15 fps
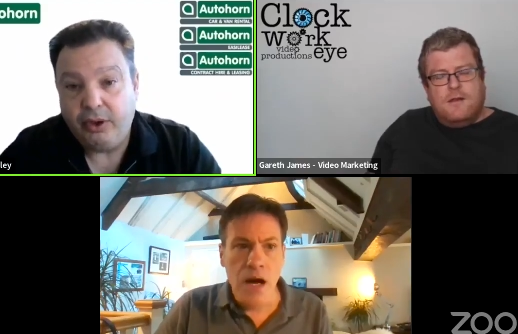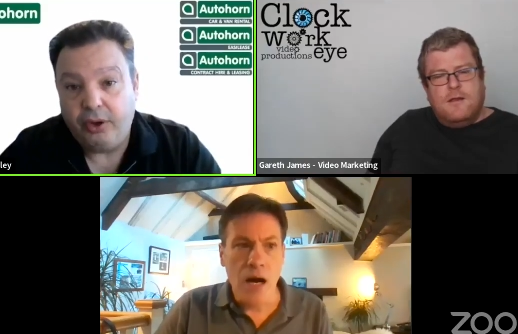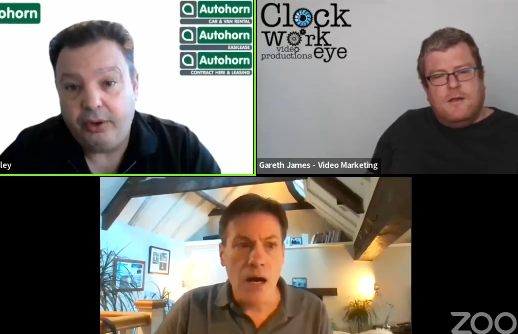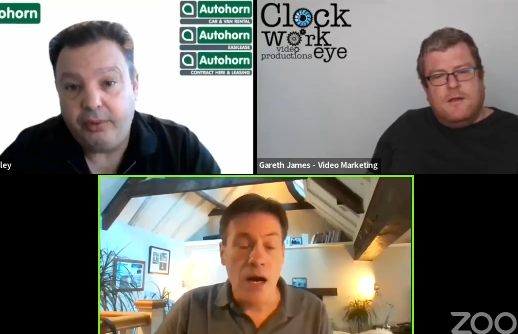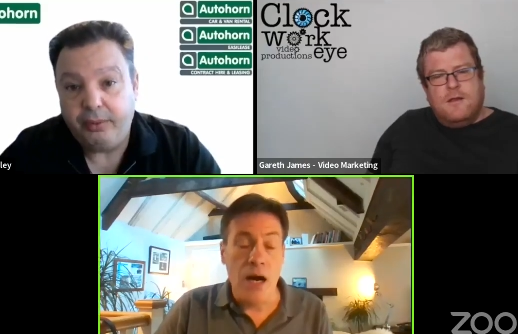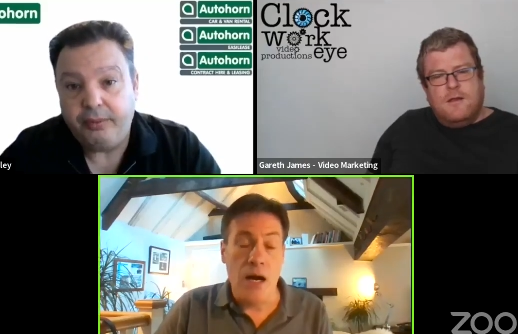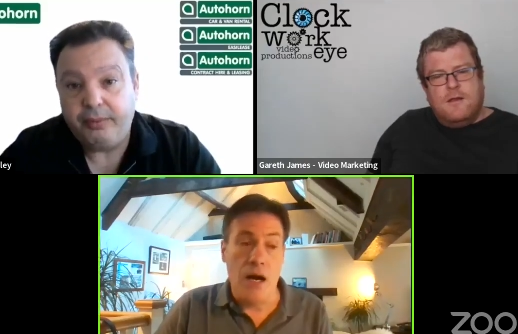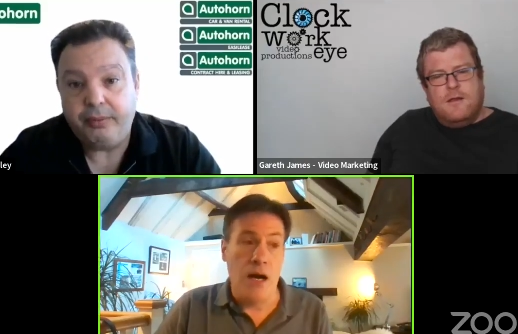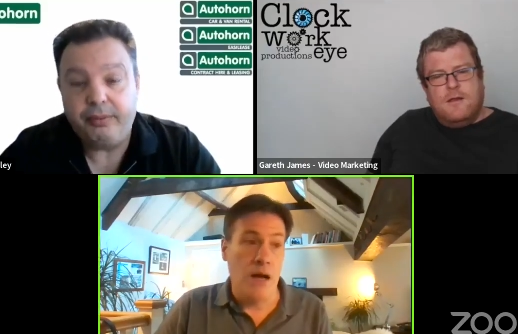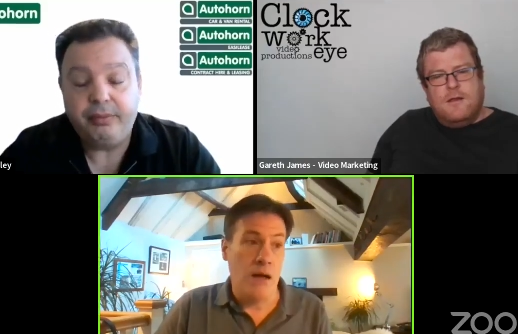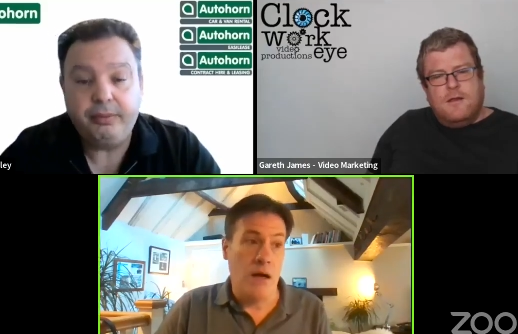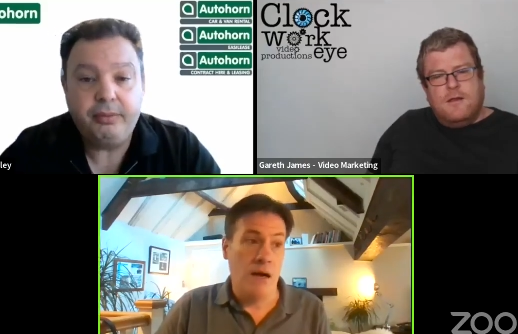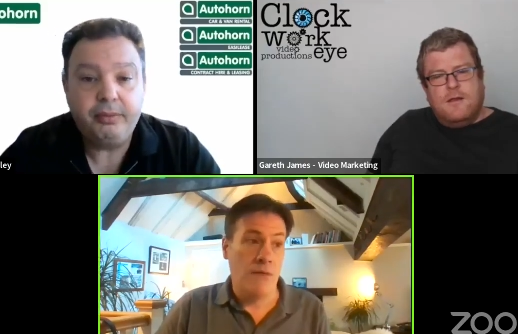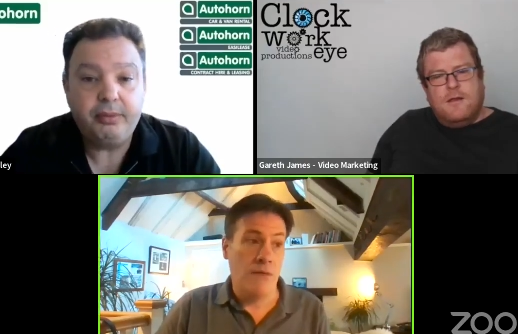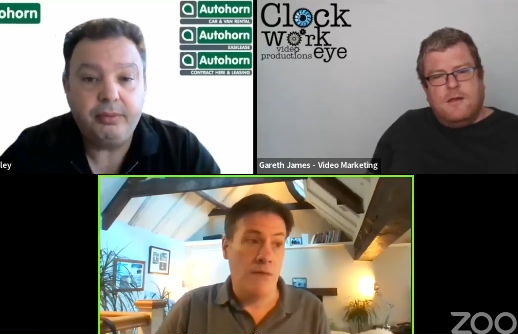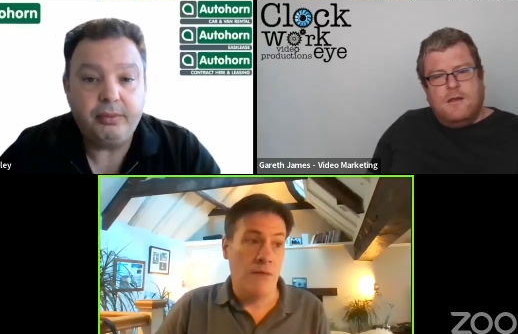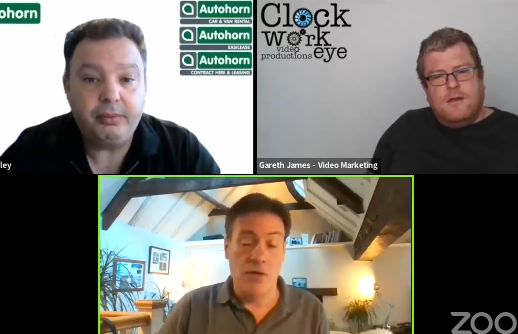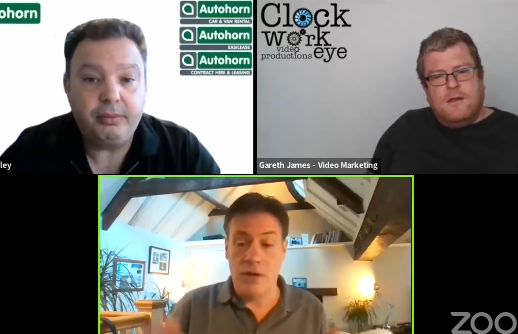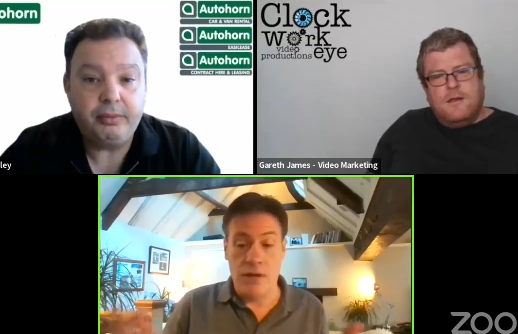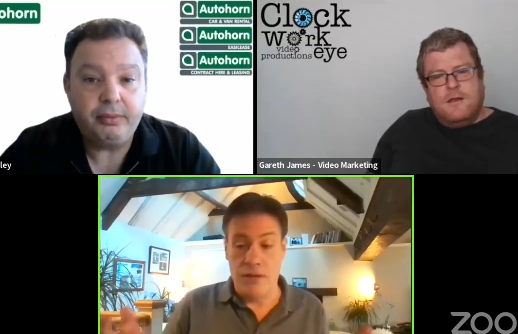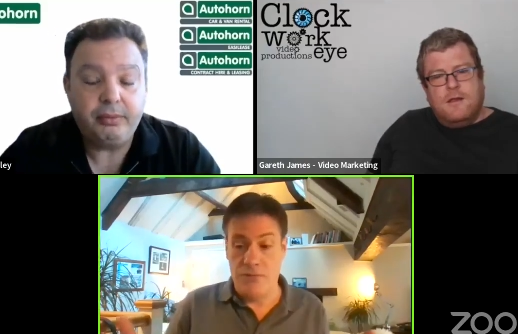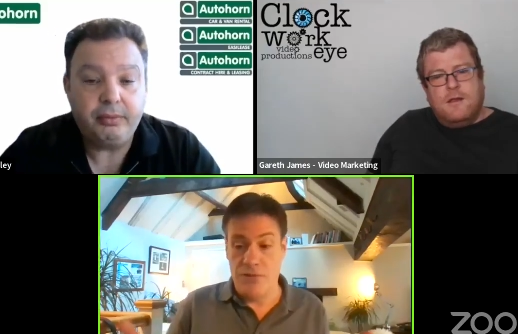Speaker 1: I, have
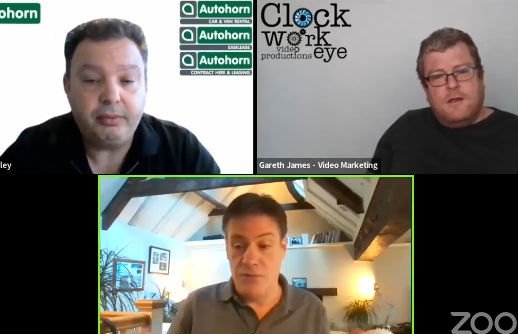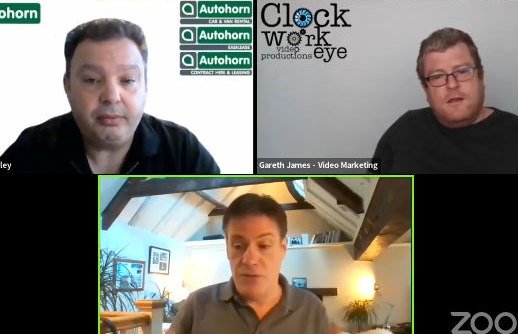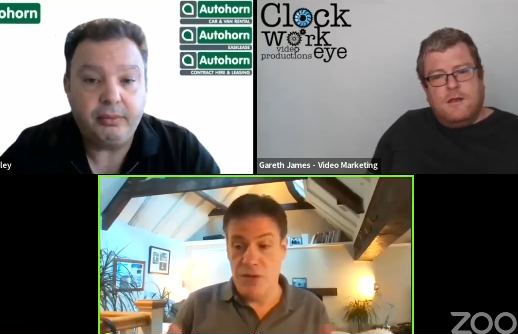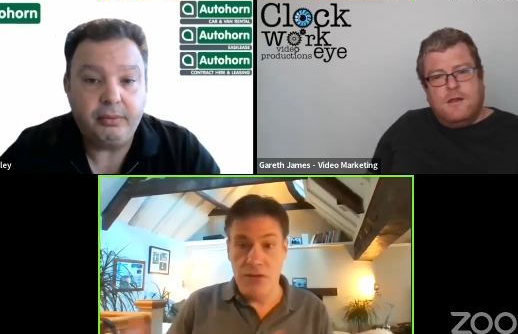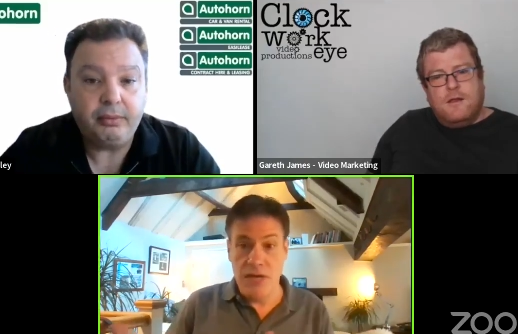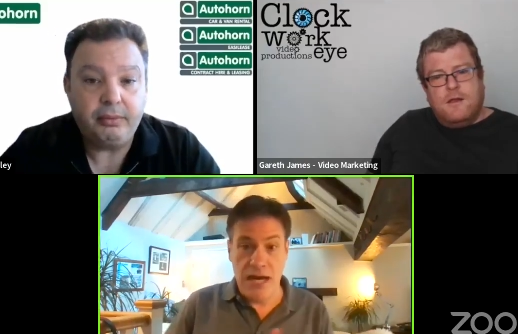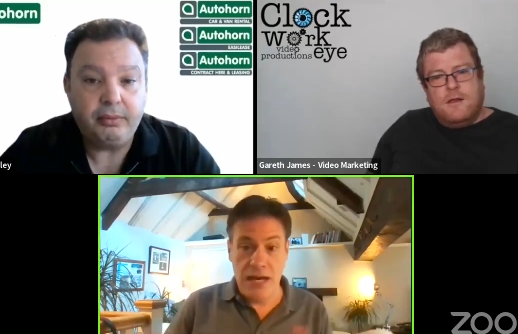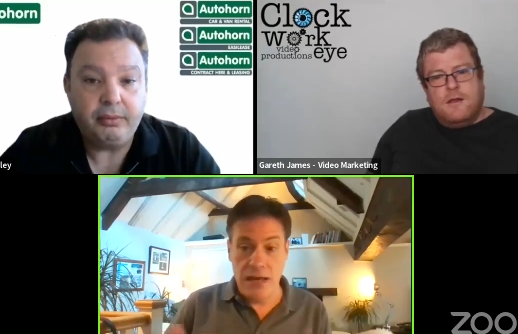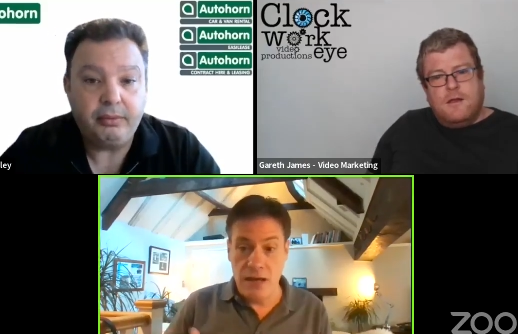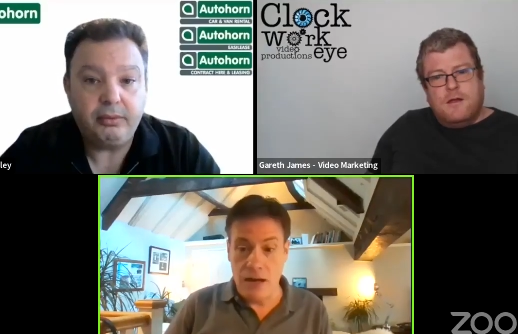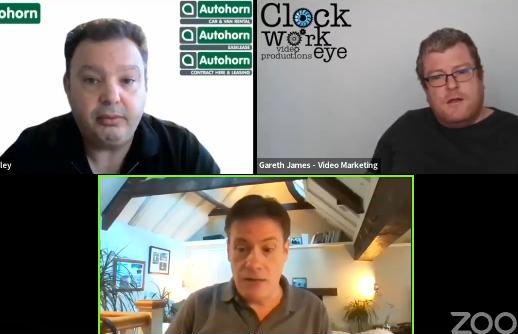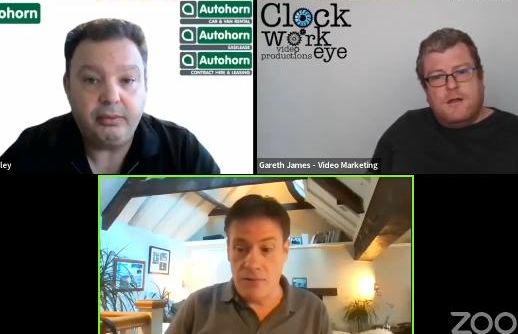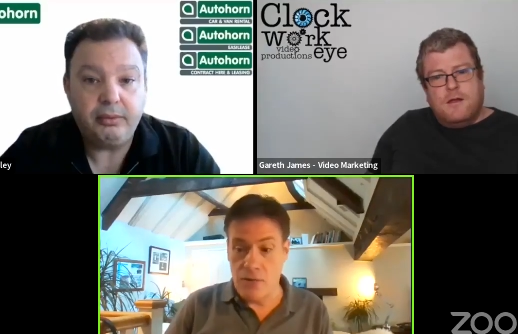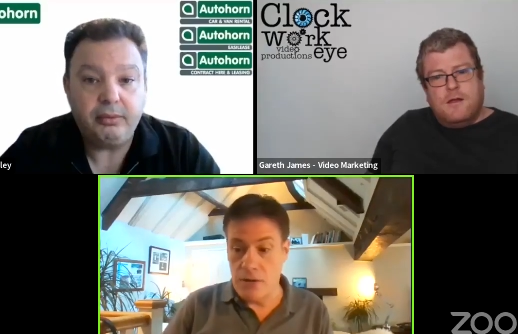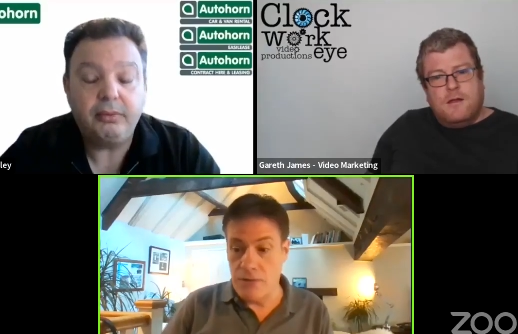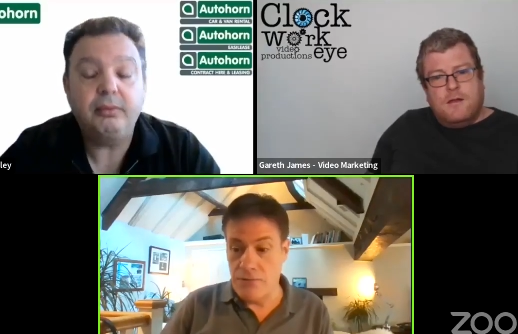got it from UK. I've got it